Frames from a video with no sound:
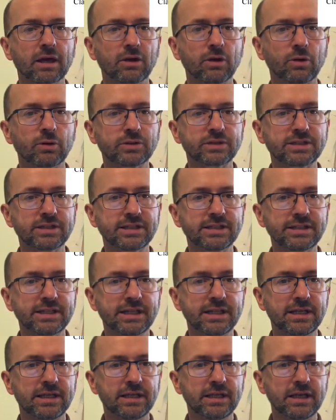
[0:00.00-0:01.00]
goes to
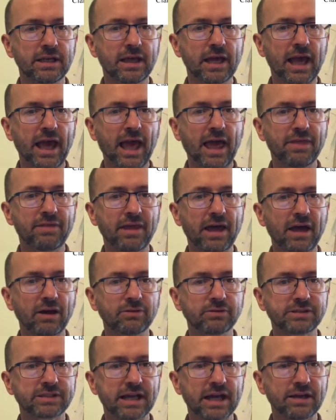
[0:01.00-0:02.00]
D, and
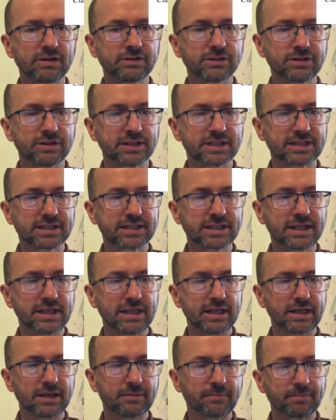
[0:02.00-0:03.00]
now down to the
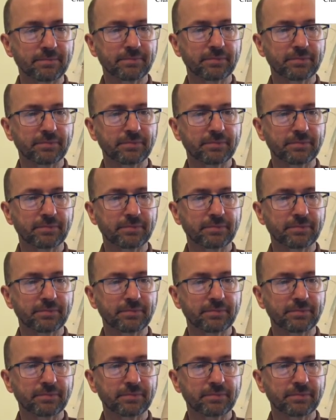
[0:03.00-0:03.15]
C.